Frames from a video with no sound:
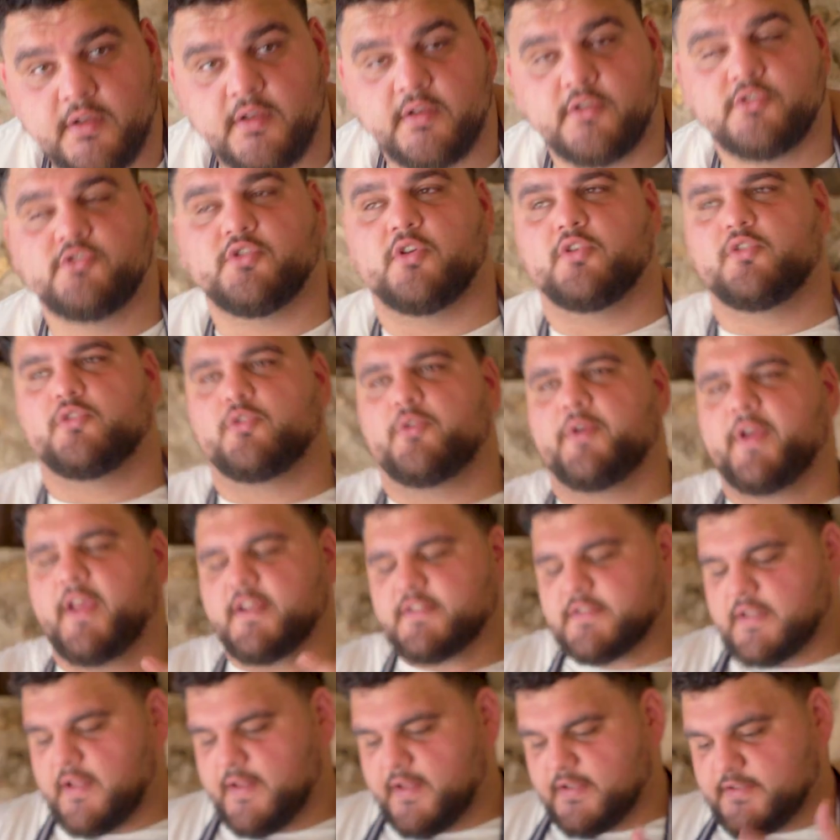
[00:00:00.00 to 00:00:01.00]
John Dory
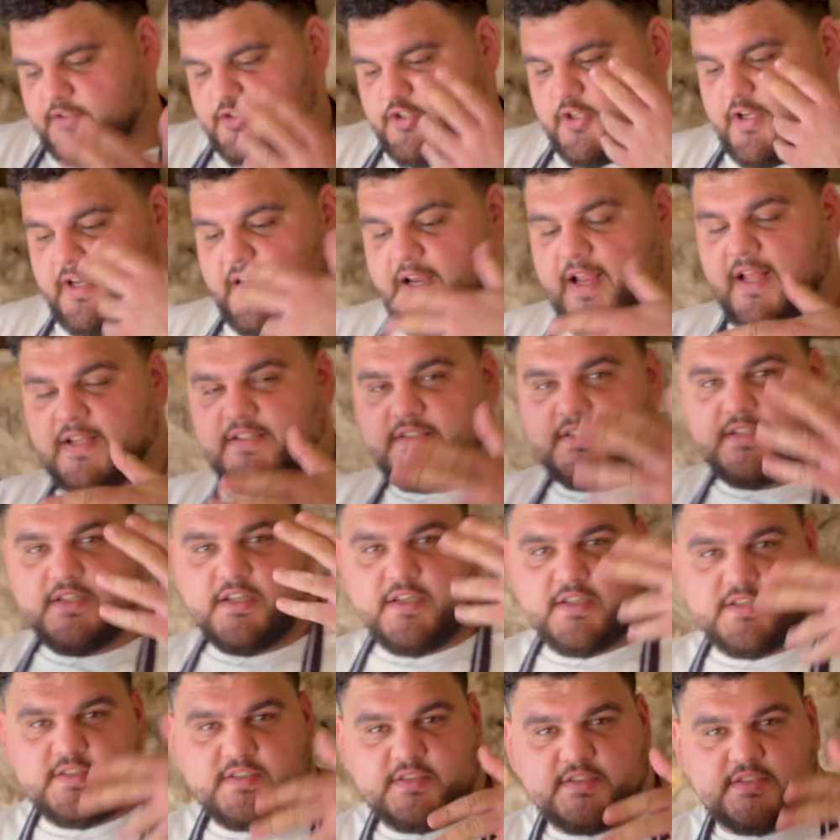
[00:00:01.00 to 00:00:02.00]
has like this
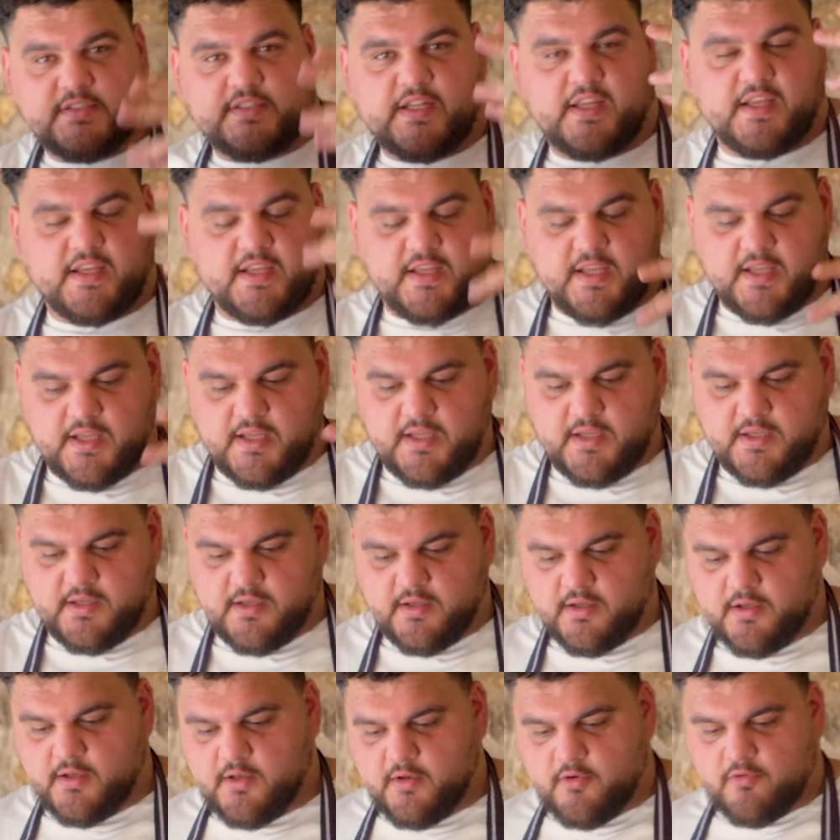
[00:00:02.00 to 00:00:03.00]
gelatinous,
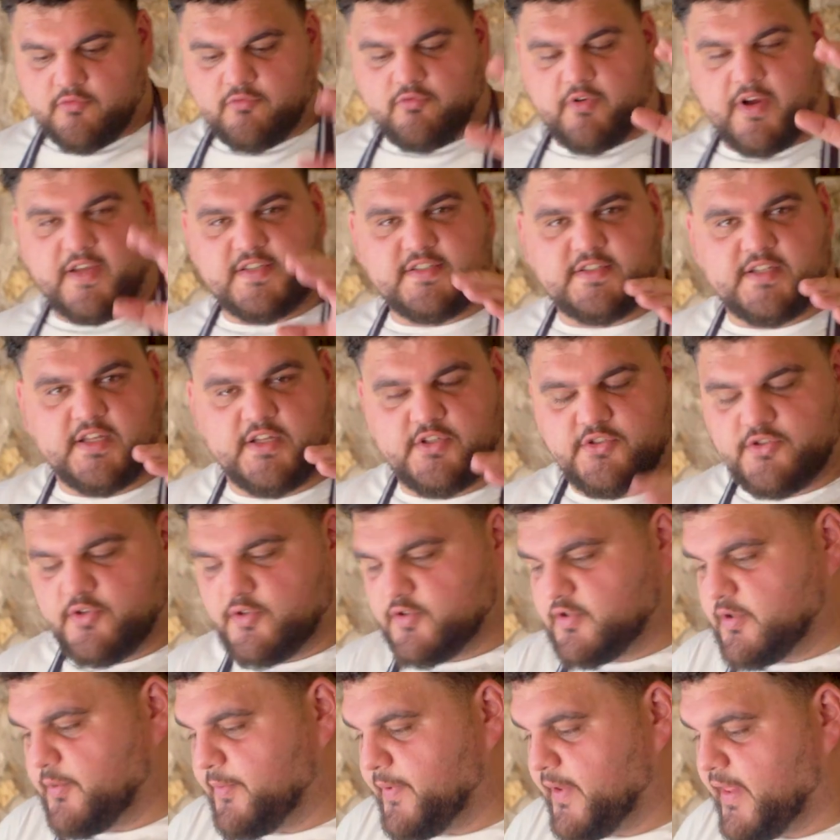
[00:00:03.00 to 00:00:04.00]
sticky resting
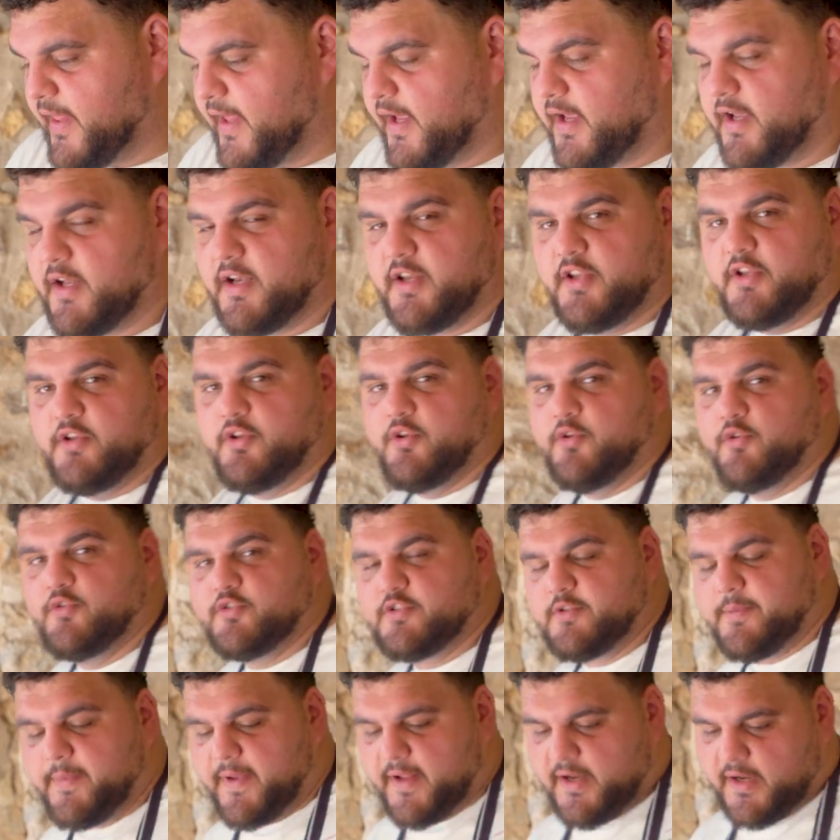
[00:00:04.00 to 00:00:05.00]
juice that we're then going to use
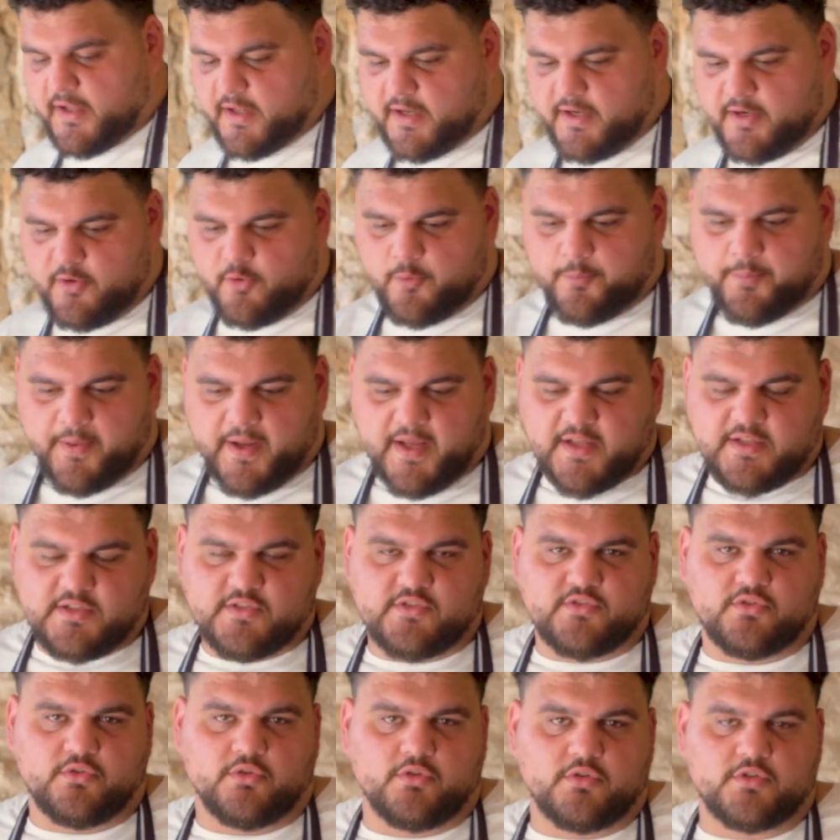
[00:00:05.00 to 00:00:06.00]
to make like a little pan
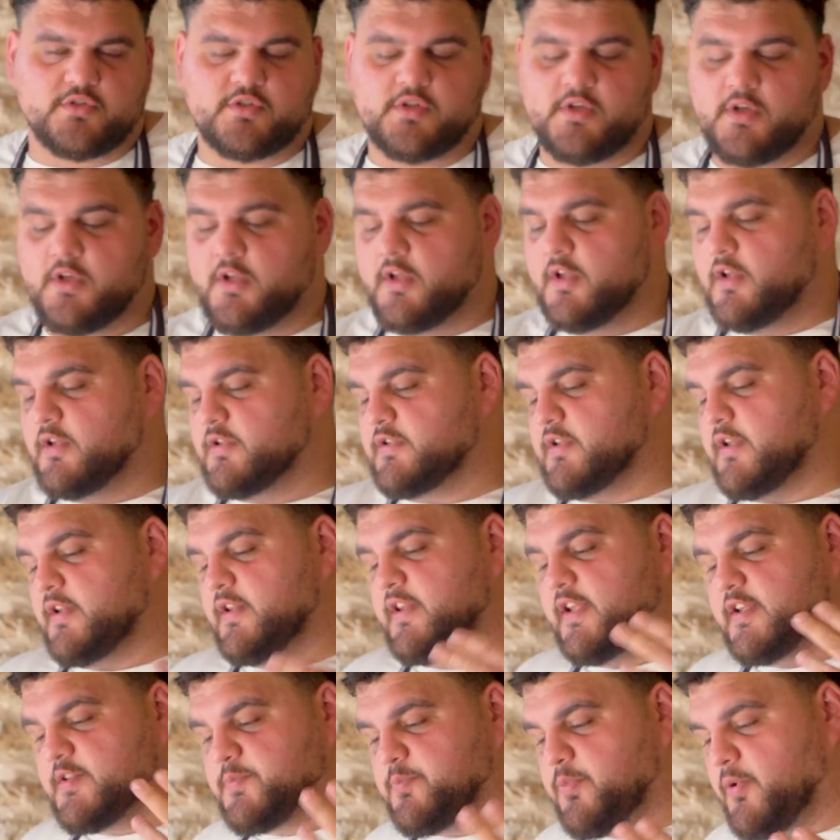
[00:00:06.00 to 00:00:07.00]
sauce. So at
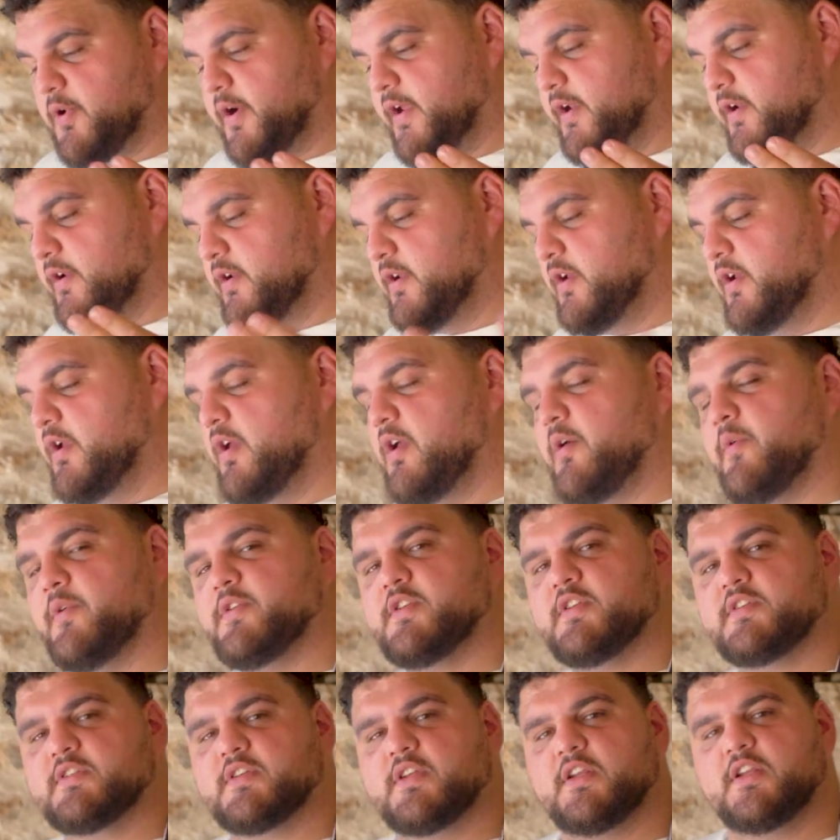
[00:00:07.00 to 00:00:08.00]
this point, we're
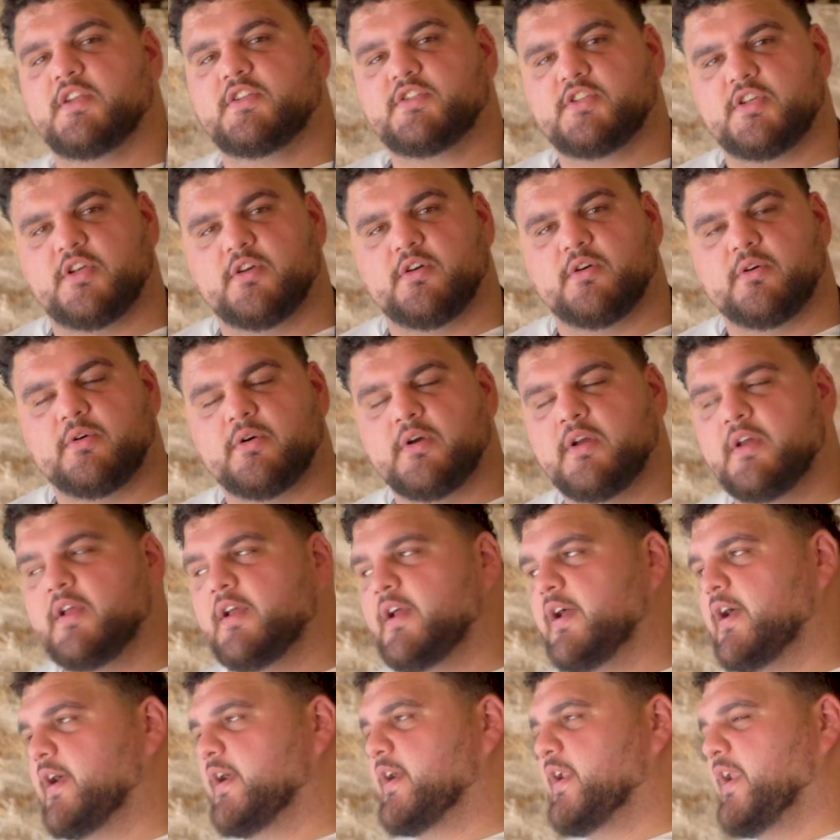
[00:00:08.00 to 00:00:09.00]
just going to chill,
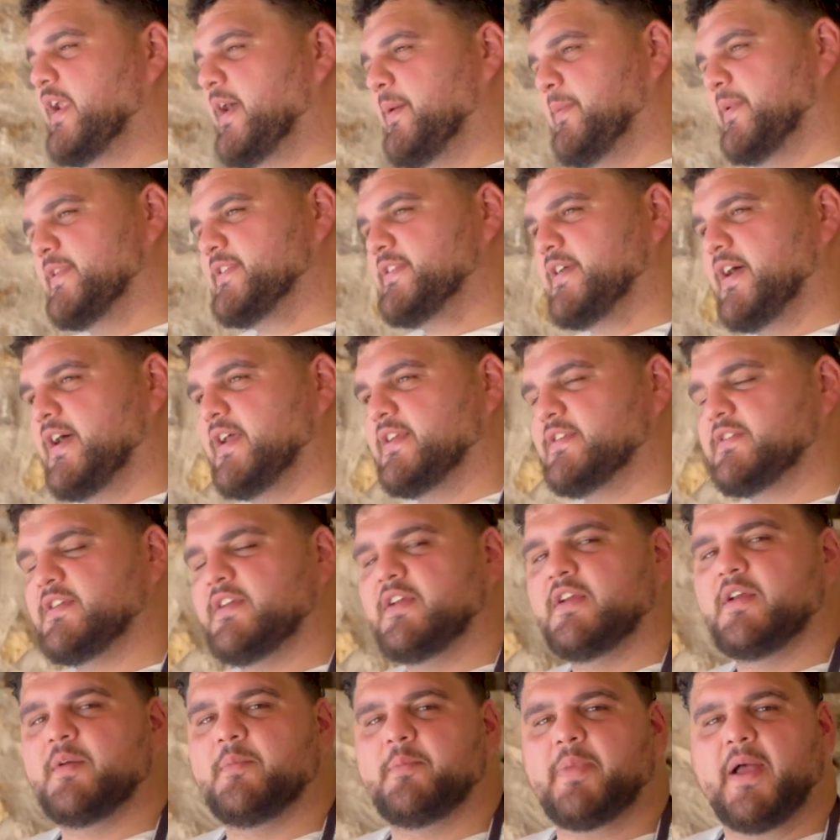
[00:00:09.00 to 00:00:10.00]
acclimatise,
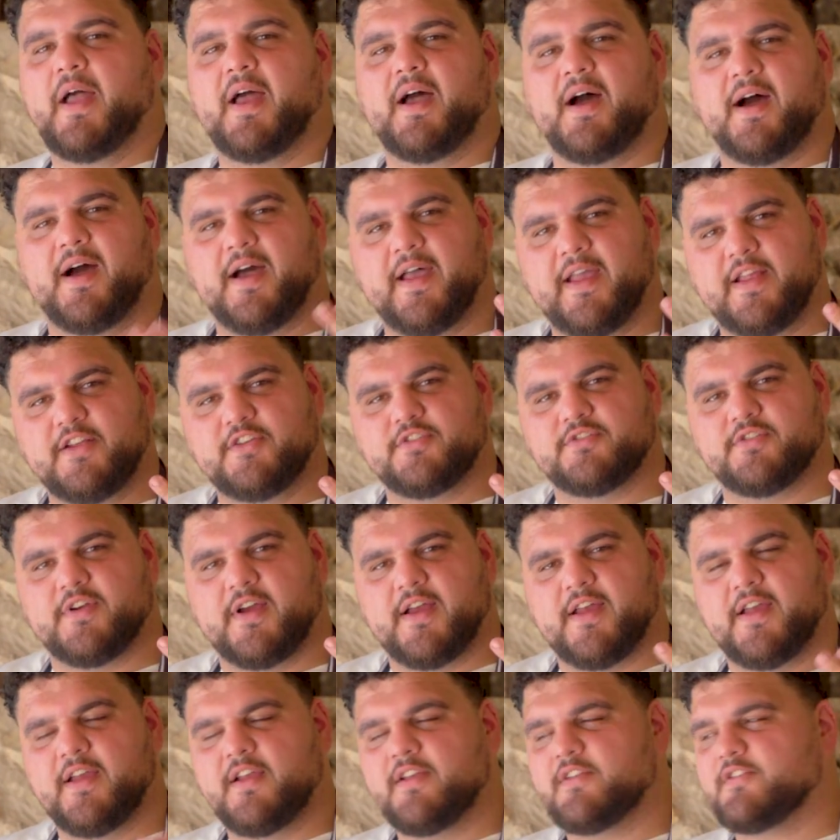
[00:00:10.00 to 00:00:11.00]
pat our heads
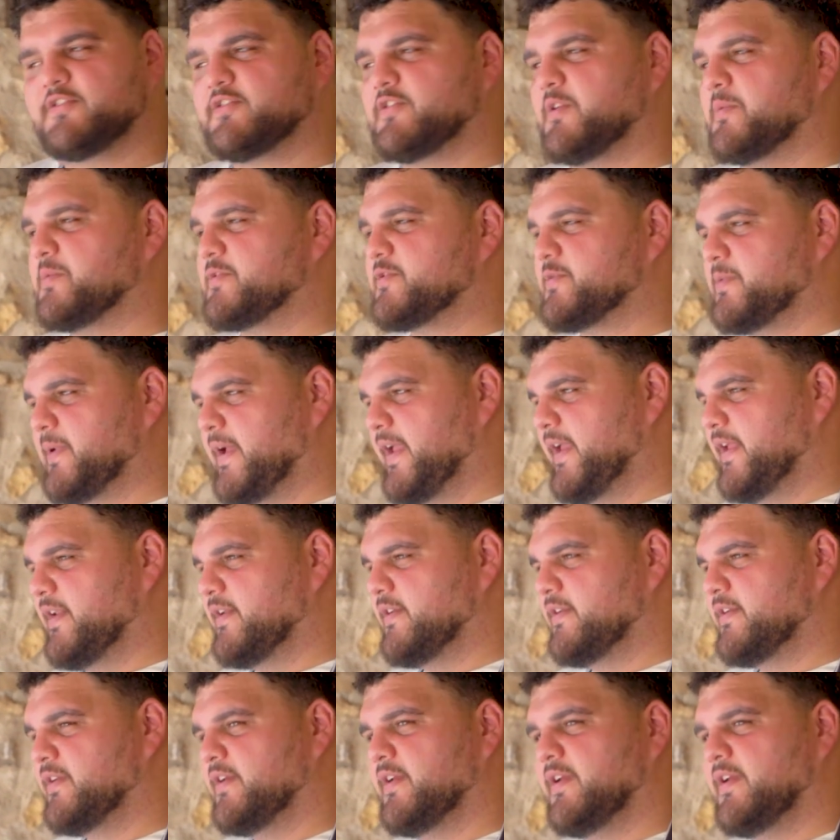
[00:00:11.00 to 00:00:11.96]
dry, stop sweating,